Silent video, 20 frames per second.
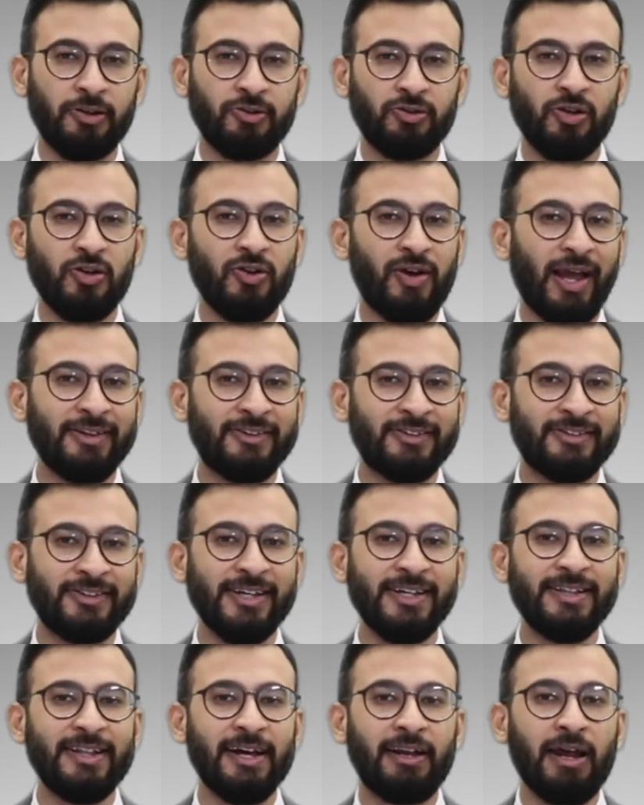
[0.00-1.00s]
So you can
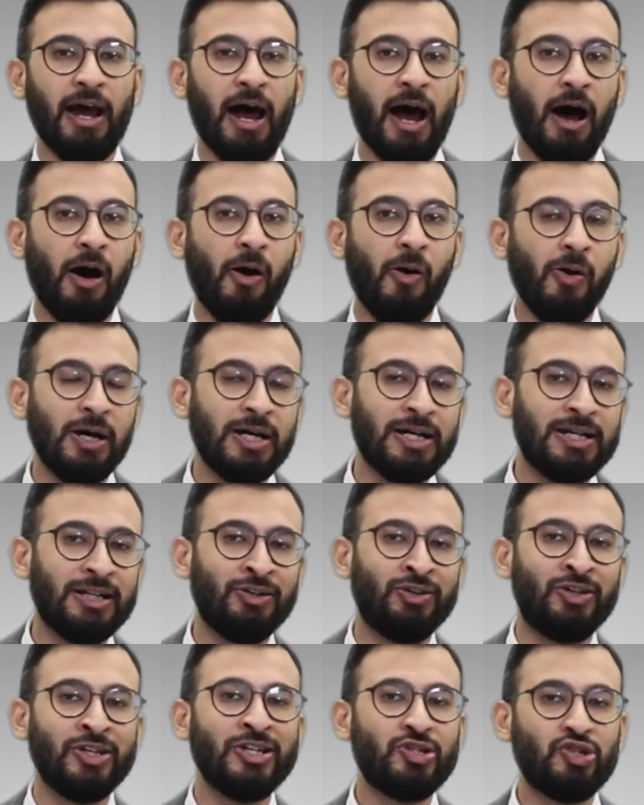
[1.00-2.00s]
see that how
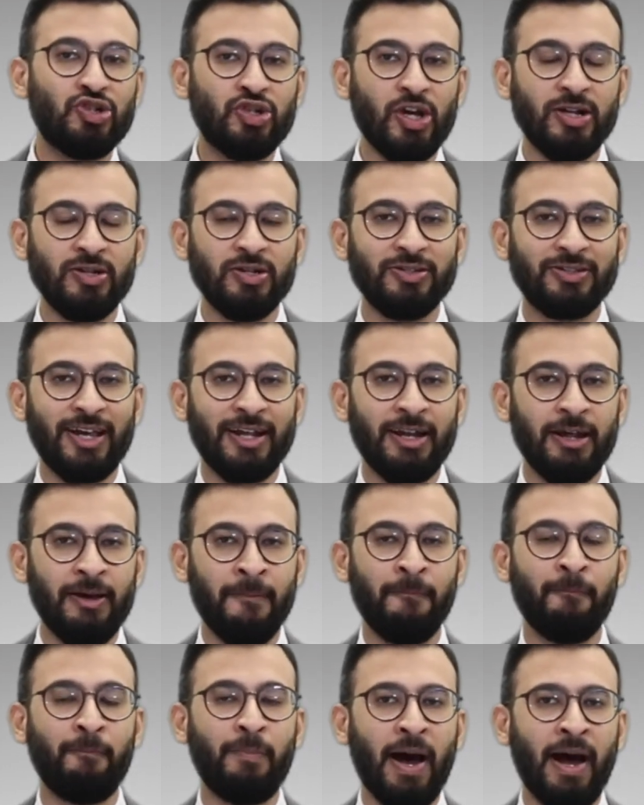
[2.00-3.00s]
these changes can
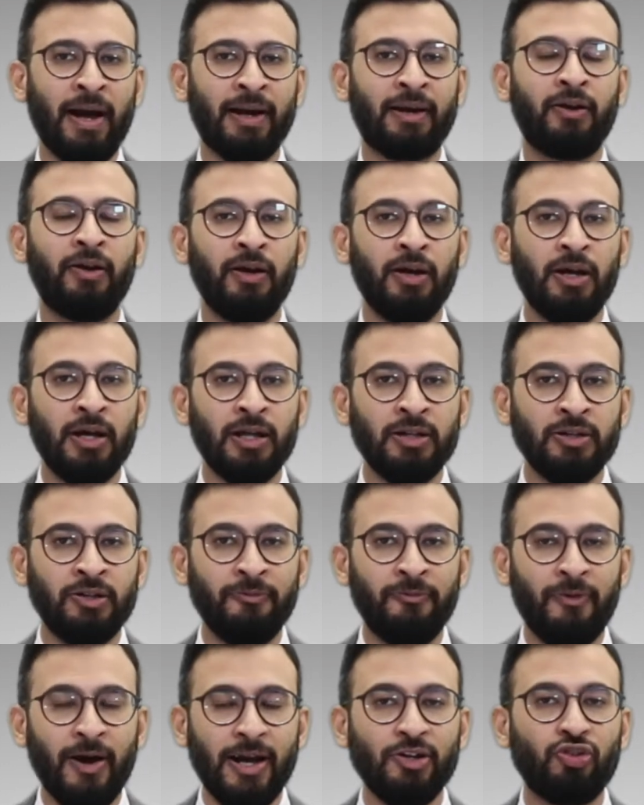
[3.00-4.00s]
impact the
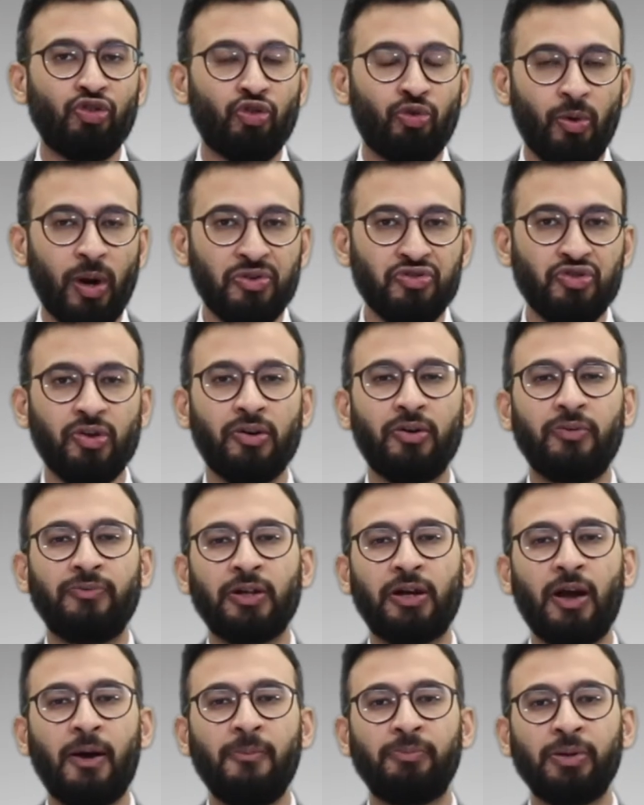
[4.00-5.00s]
very structure of
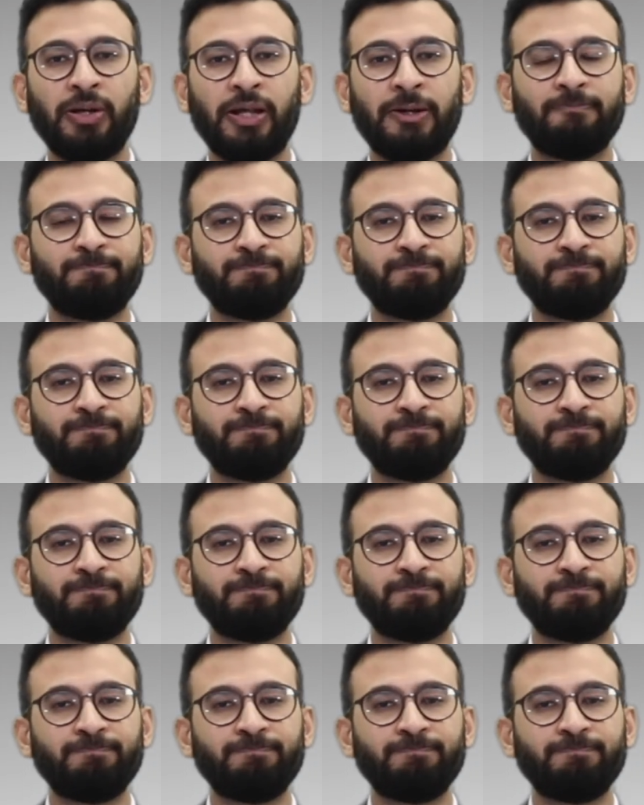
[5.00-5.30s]
the company.